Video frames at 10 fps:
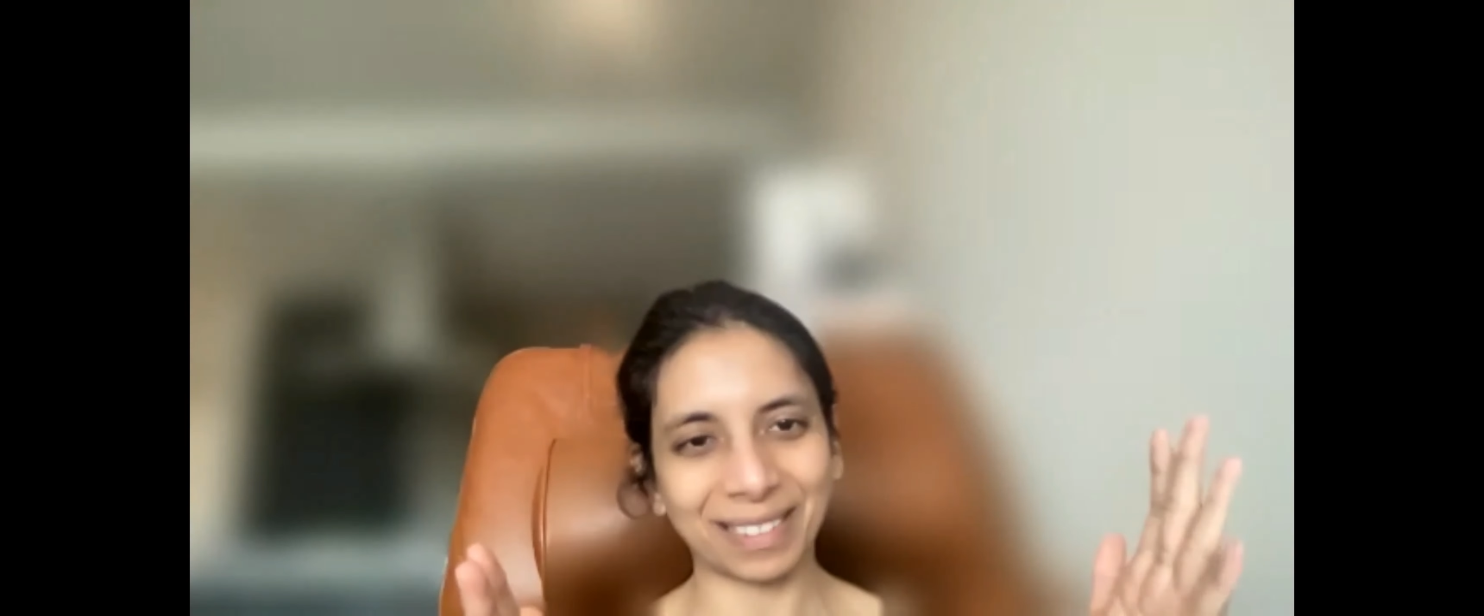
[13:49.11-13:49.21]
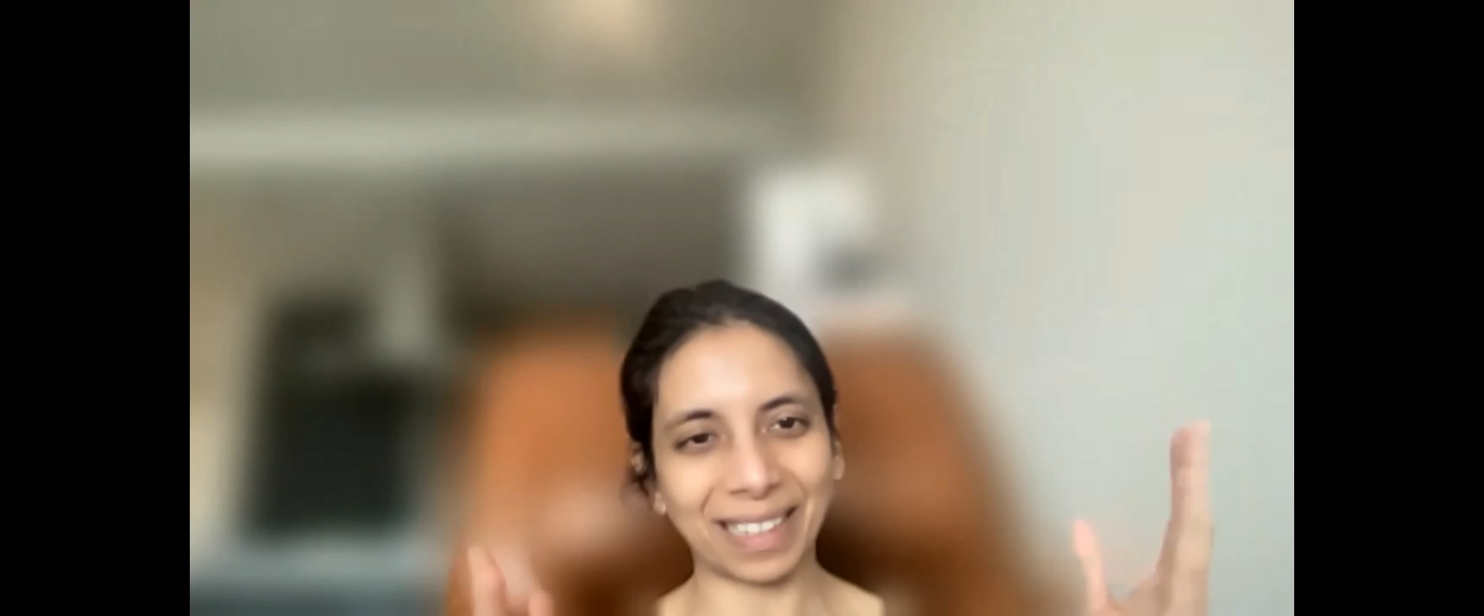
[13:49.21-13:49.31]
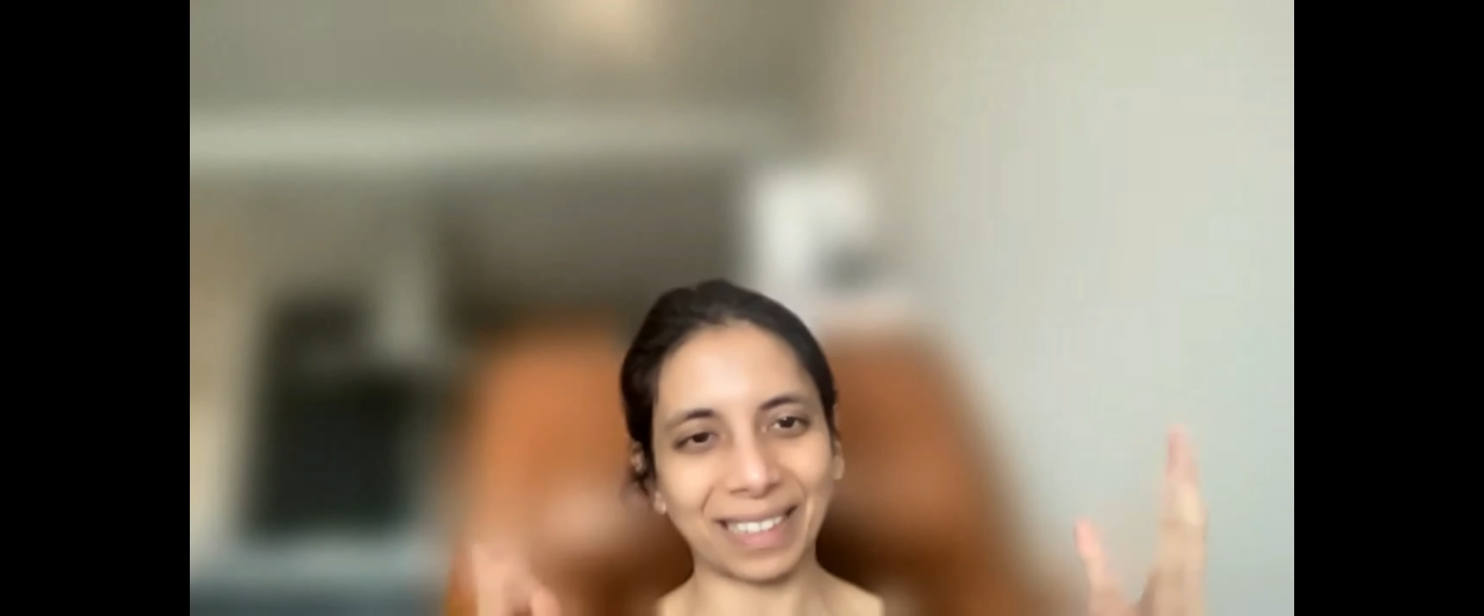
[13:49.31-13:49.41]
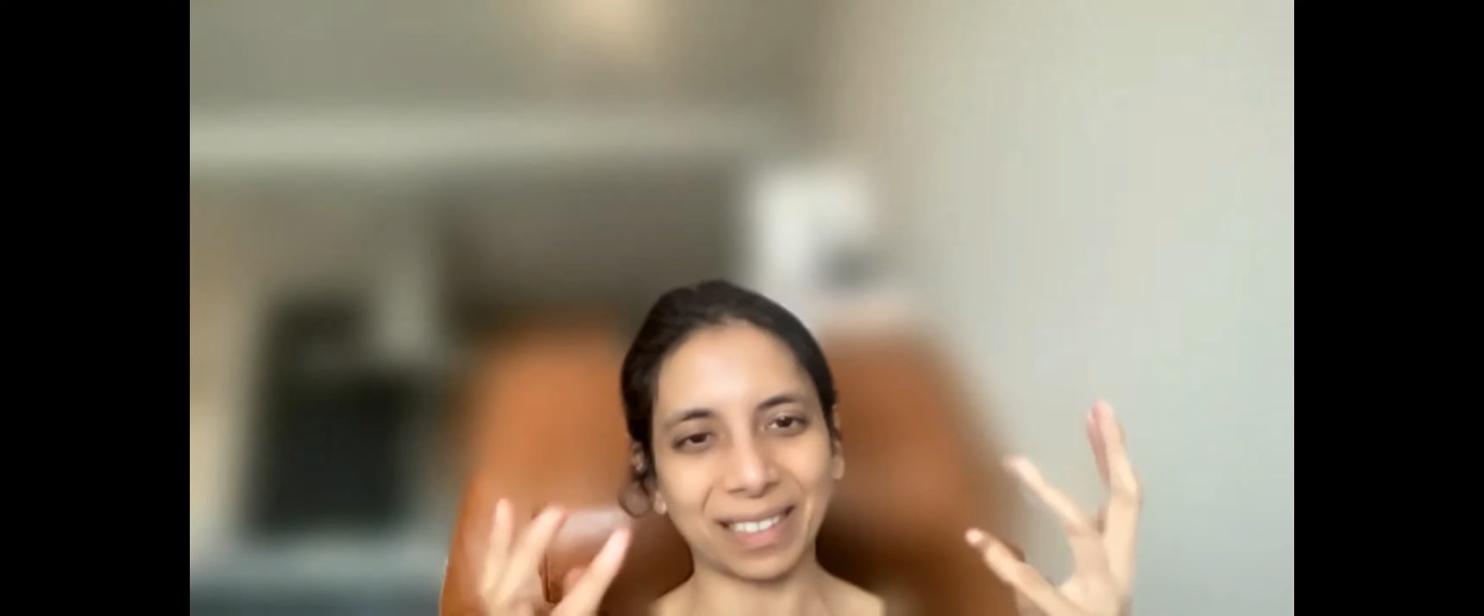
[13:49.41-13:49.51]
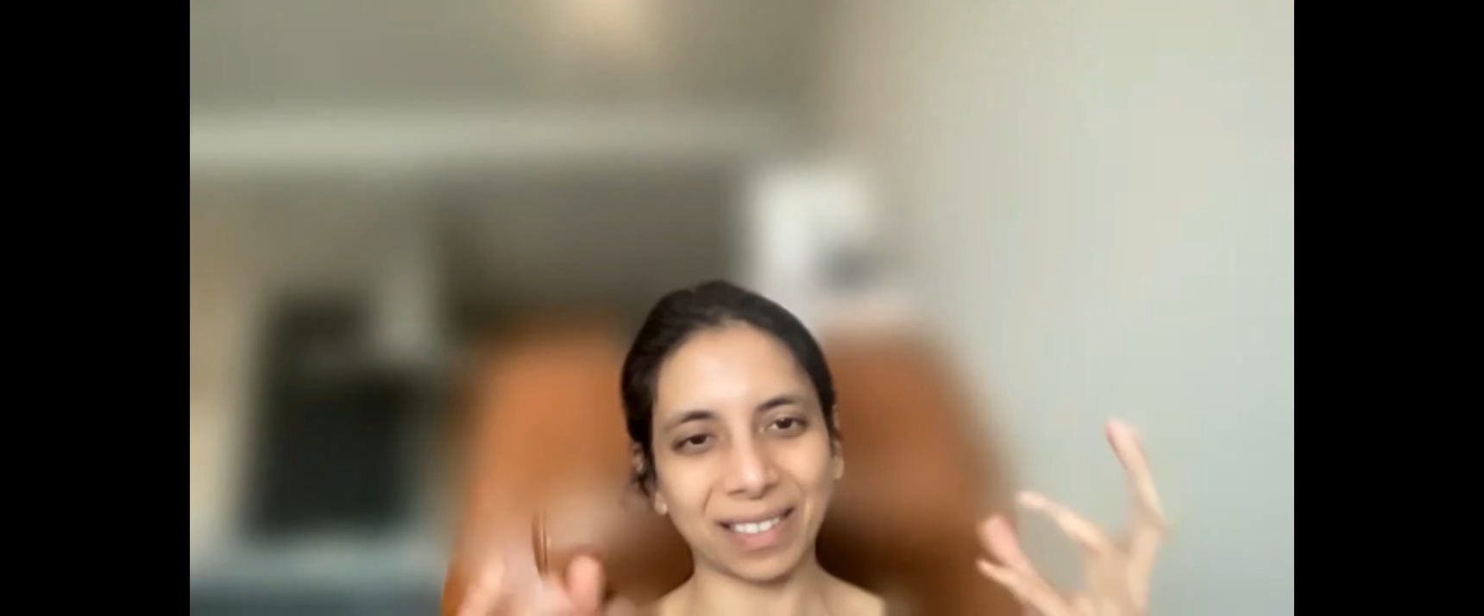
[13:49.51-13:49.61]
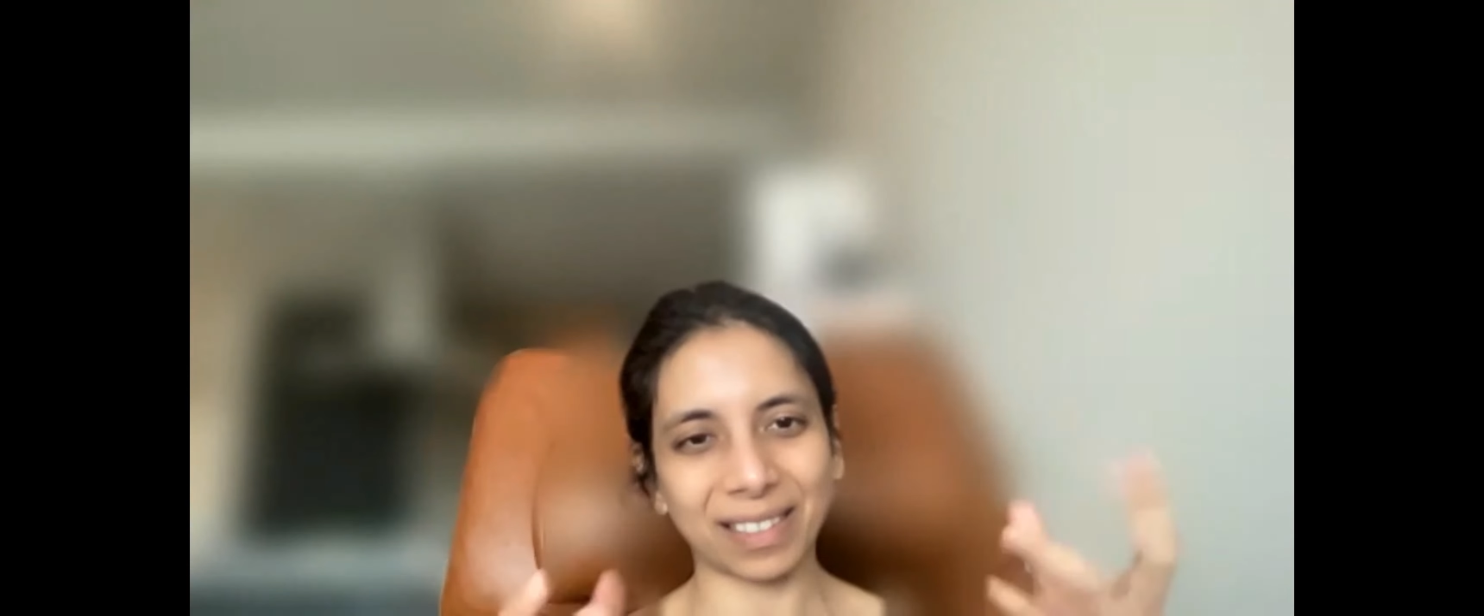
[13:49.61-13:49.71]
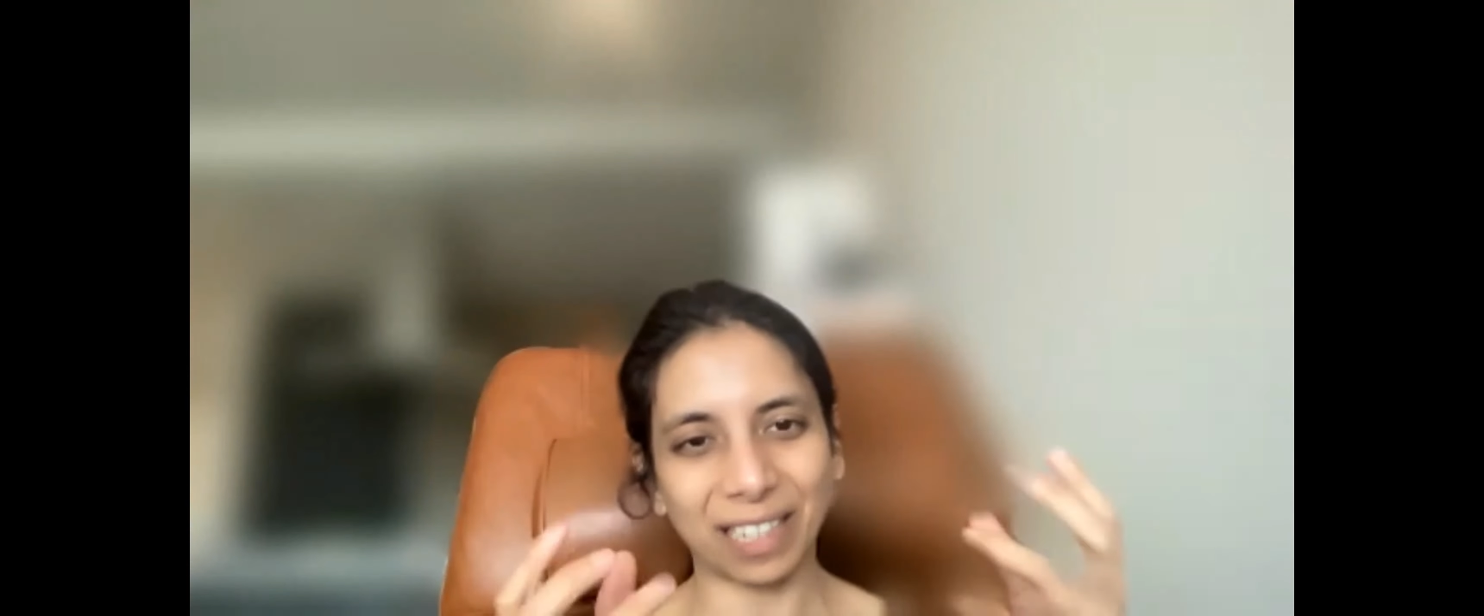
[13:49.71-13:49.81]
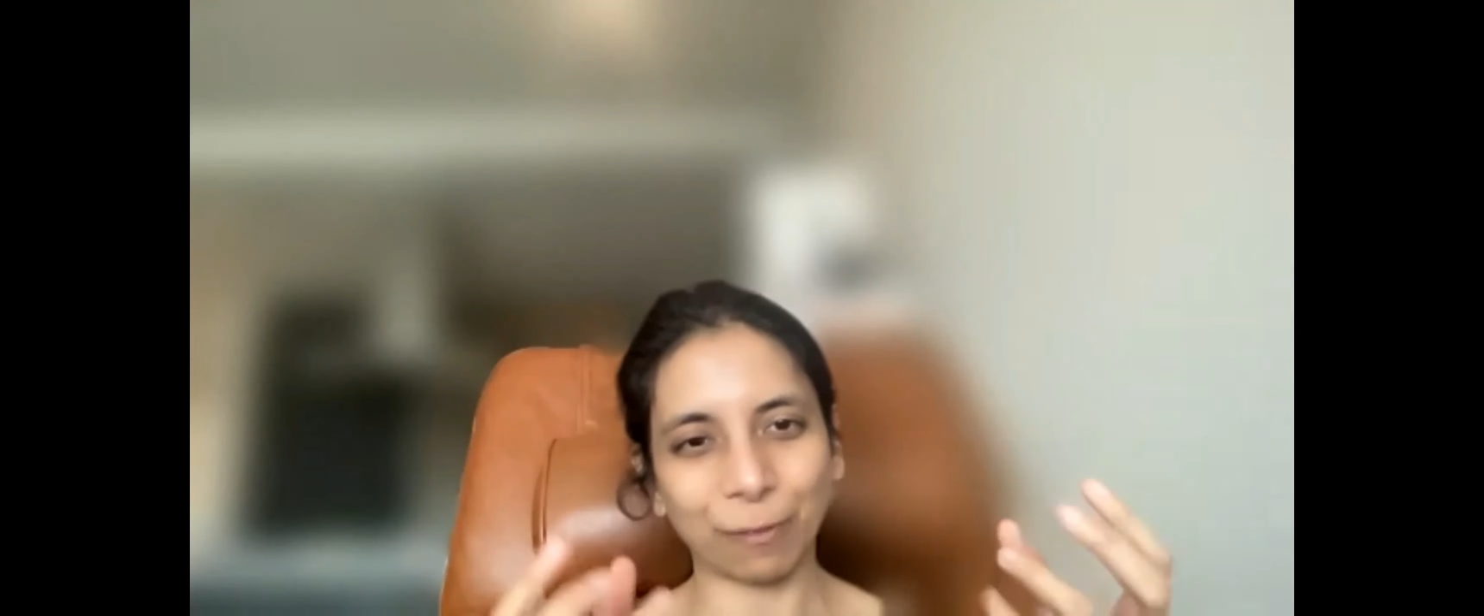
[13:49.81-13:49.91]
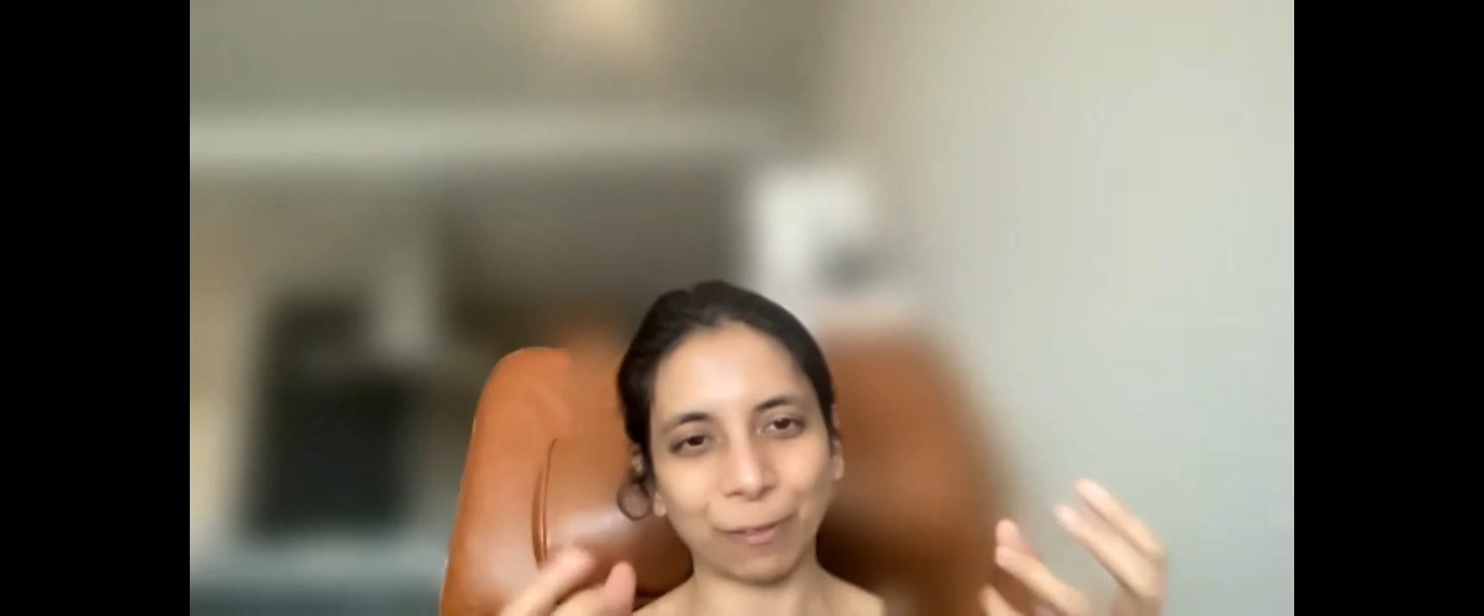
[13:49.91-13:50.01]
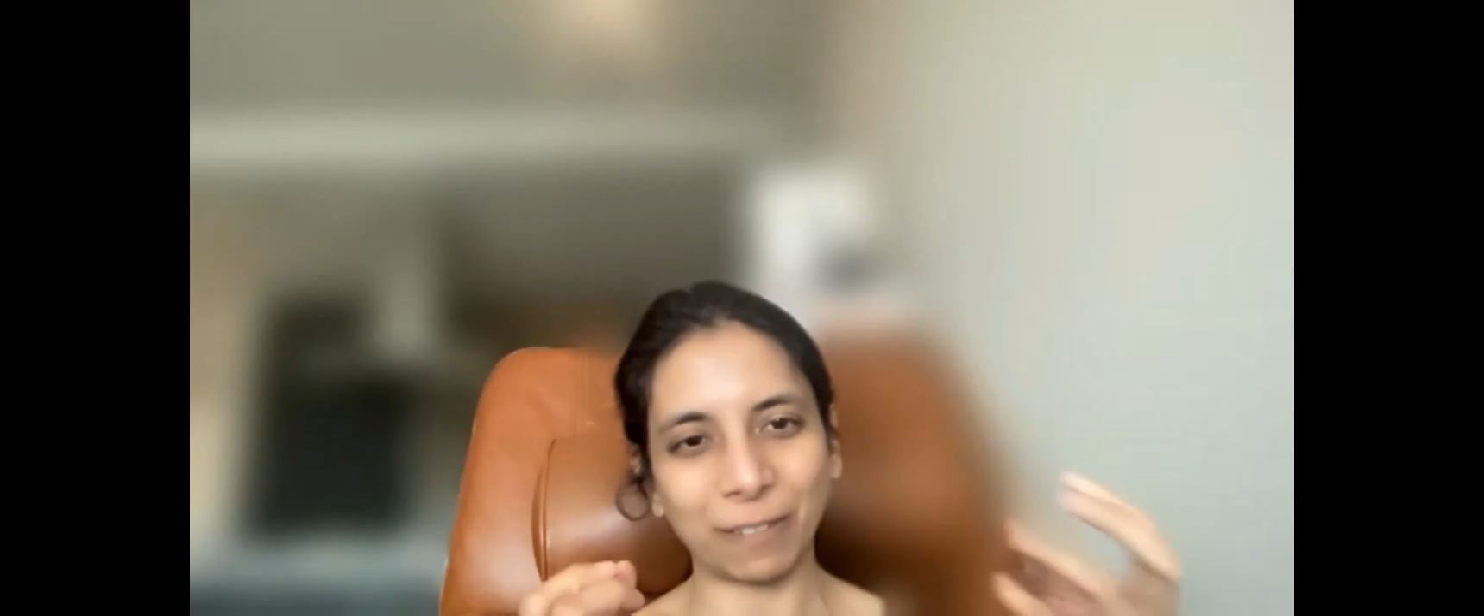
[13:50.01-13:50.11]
right, this is kind of